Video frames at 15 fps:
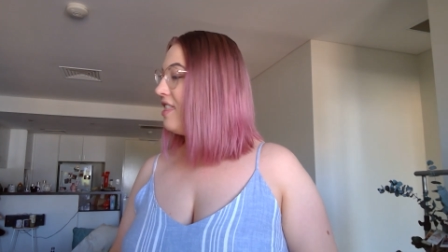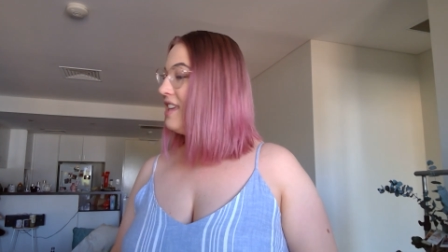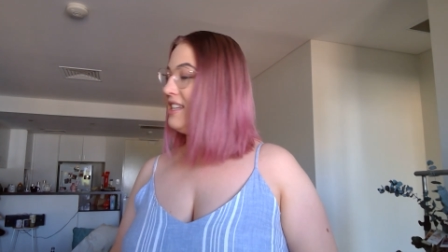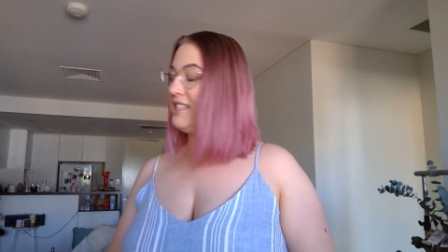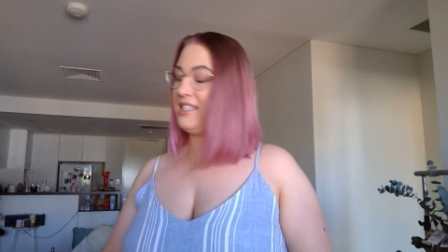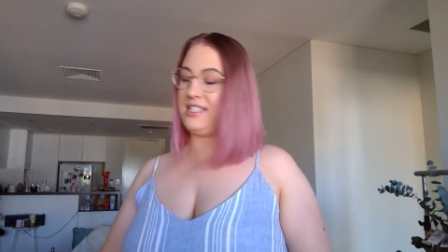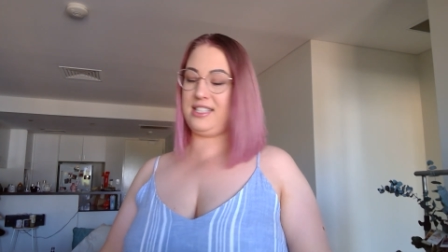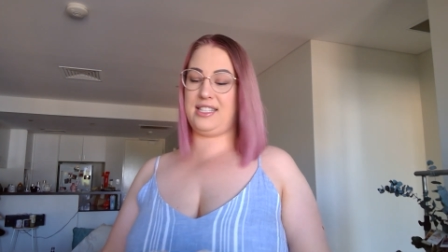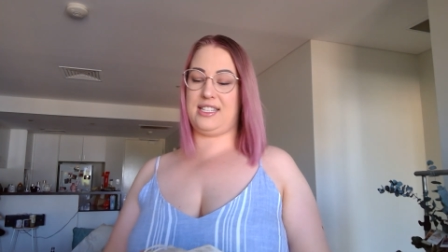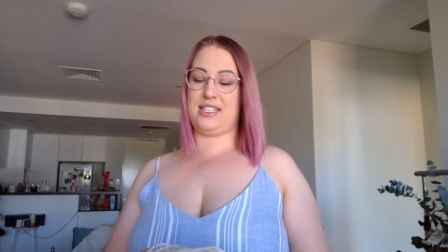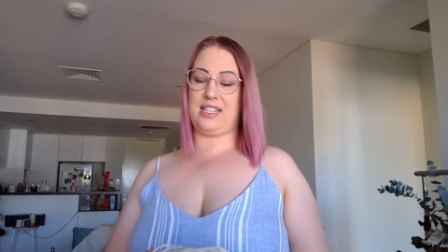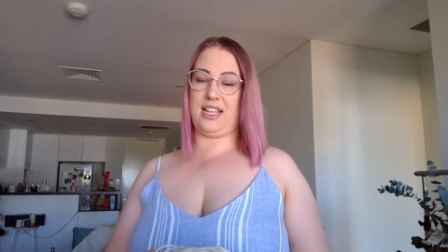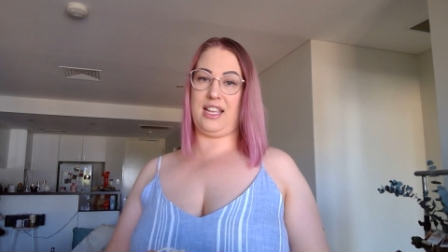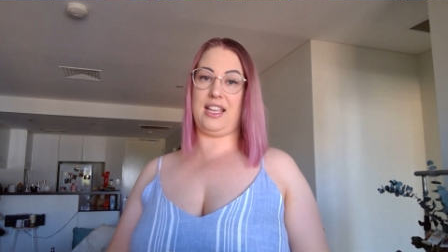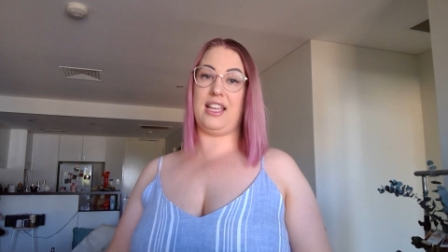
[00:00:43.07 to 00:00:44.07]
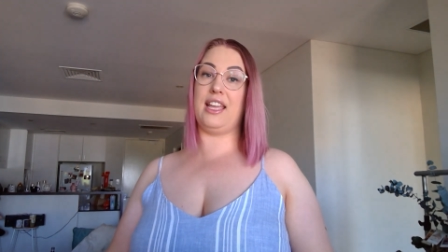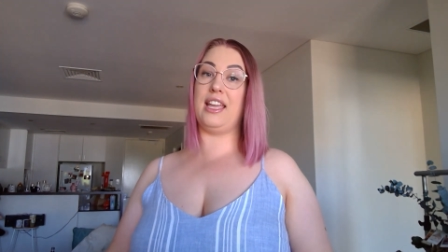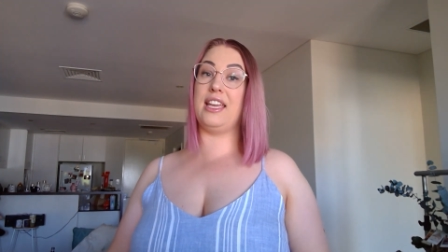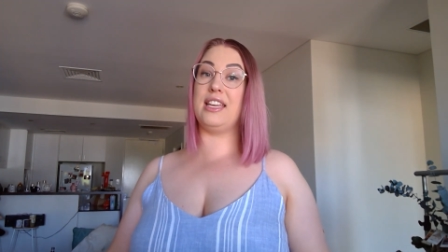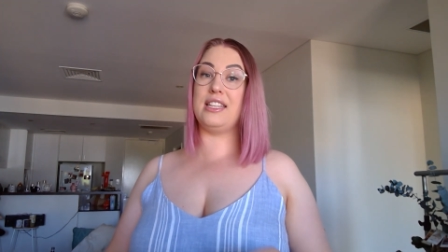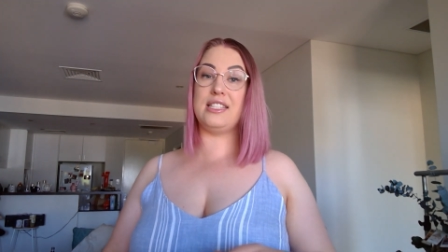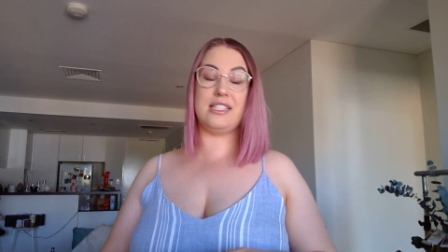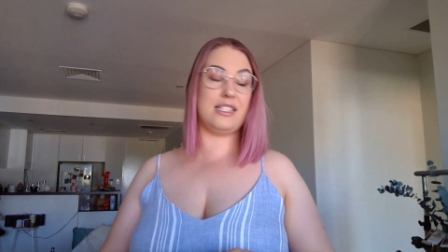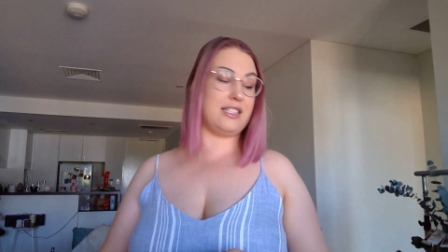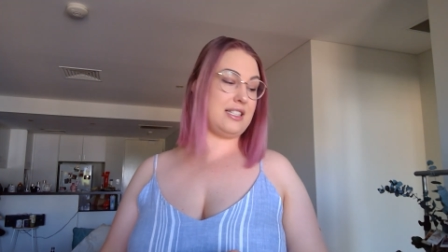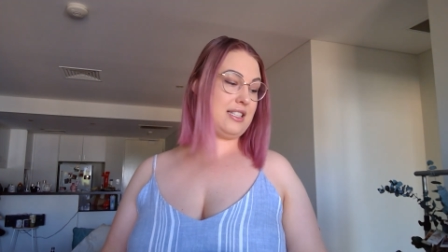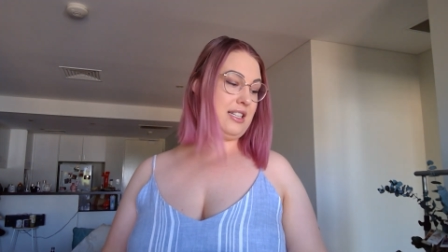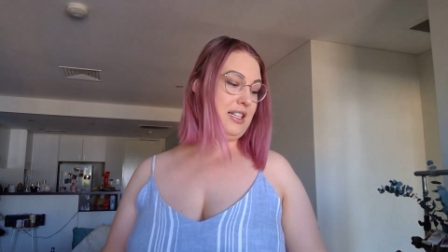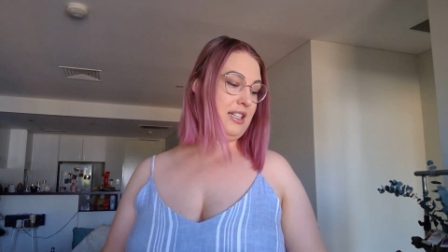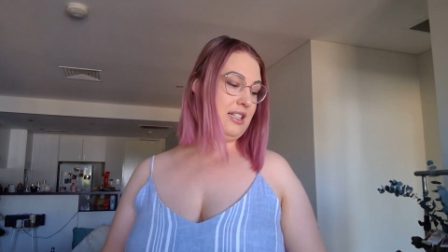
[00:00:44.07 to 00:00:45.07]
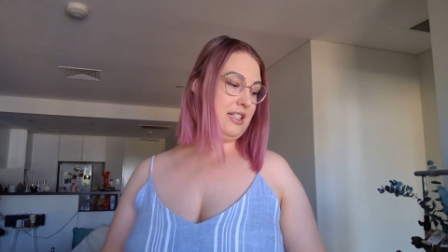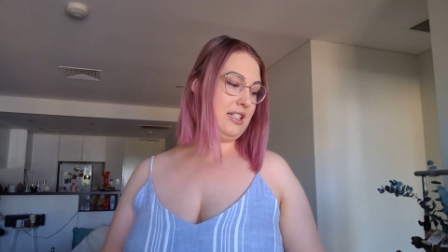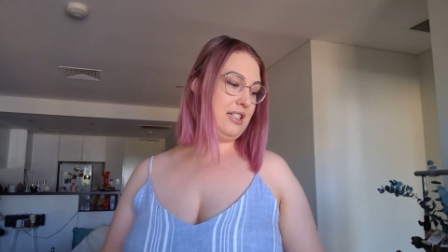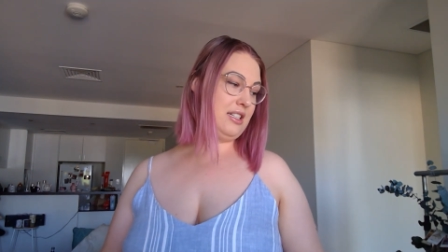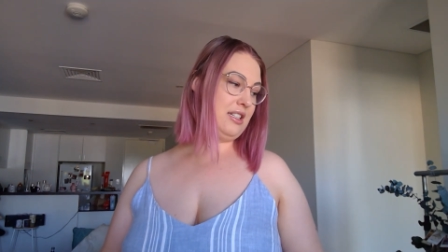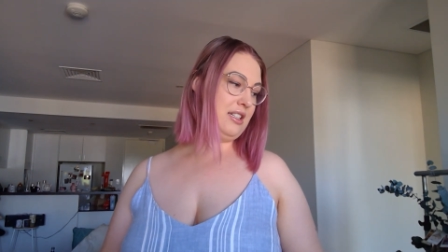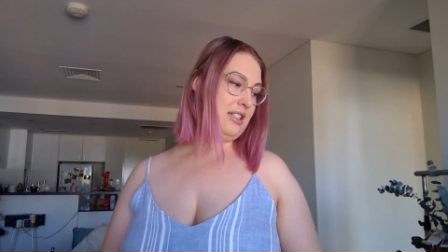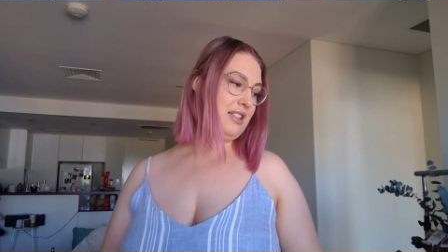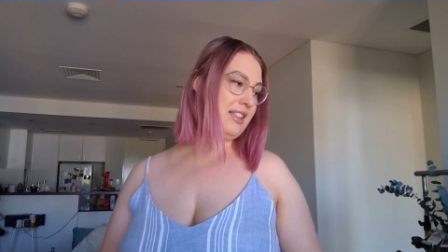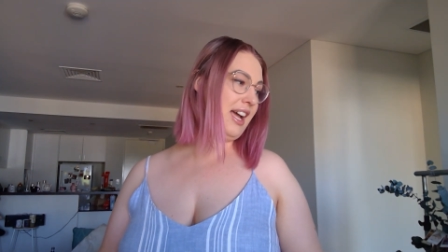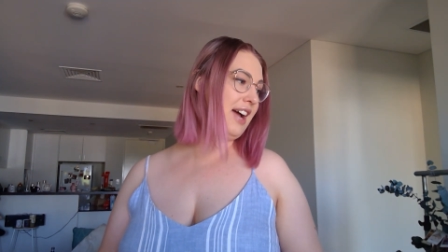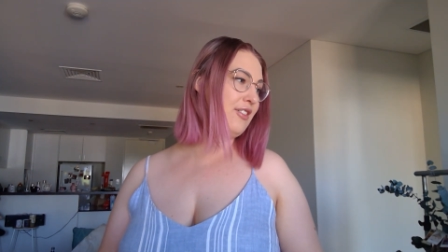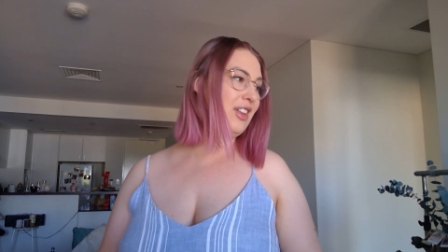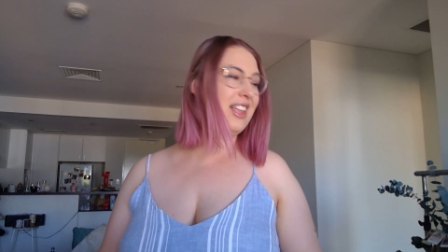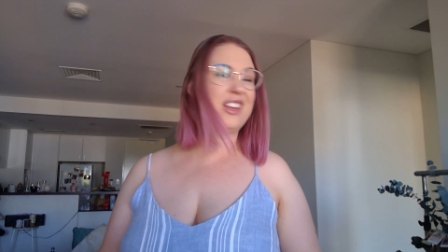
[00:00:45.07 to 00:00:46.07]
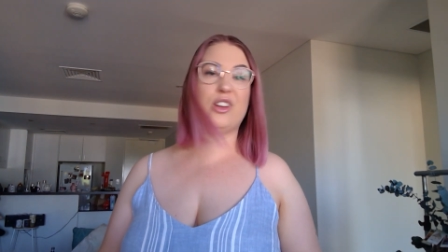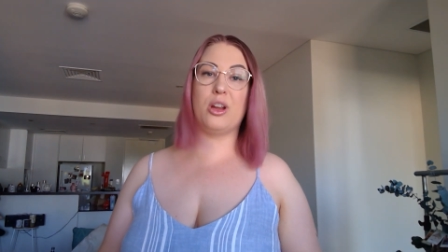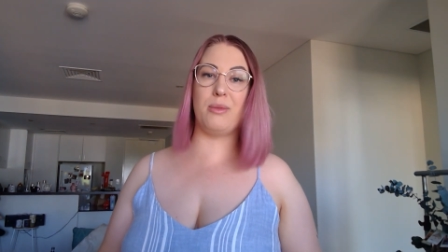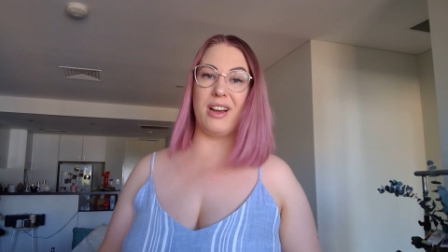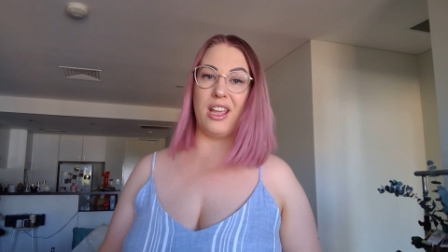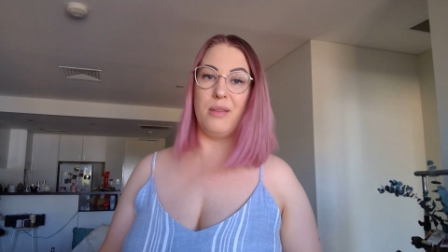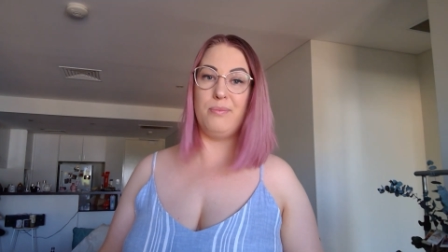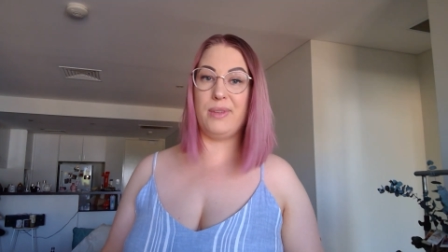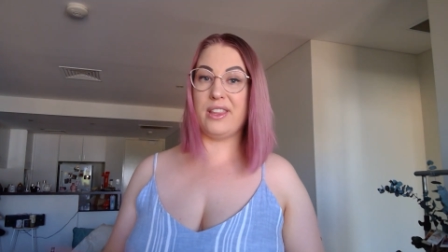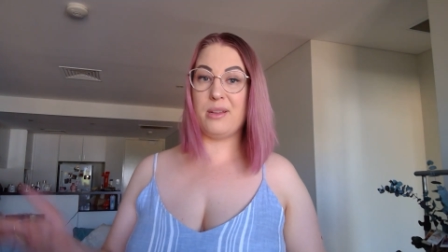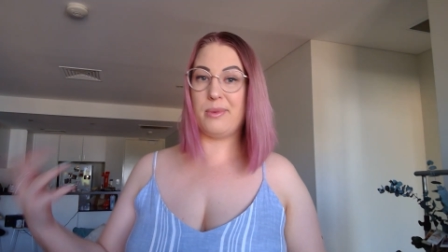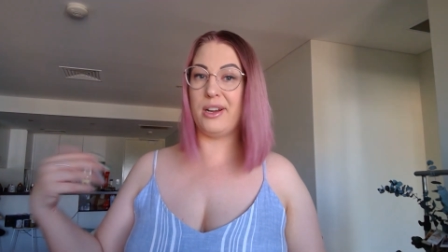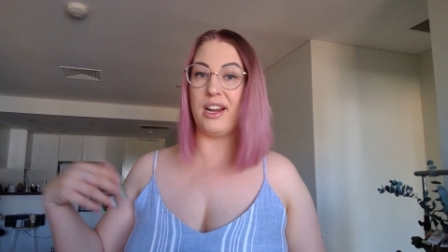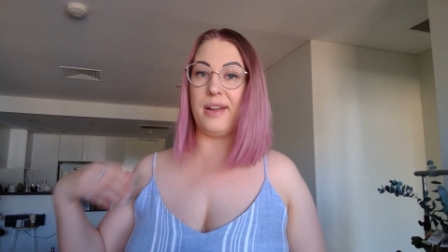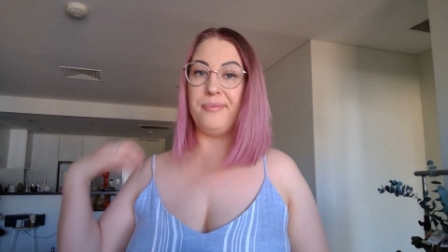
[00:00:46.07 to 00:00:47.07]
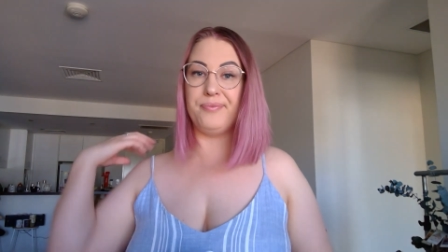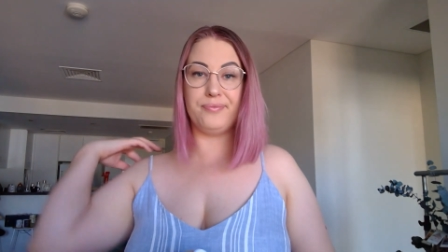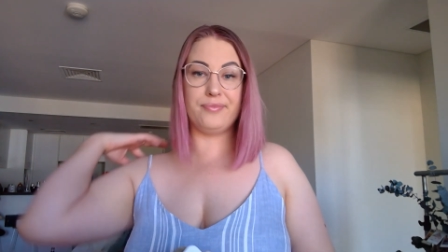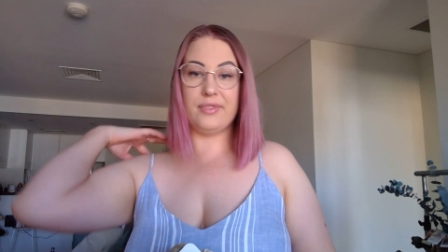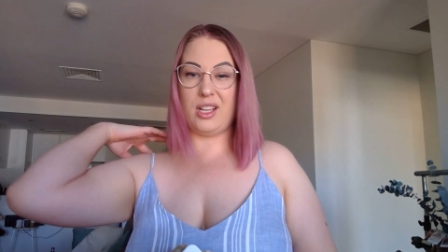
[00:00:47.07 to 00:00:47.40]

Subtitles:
This is, yeah, I've got no money, but that'll be right.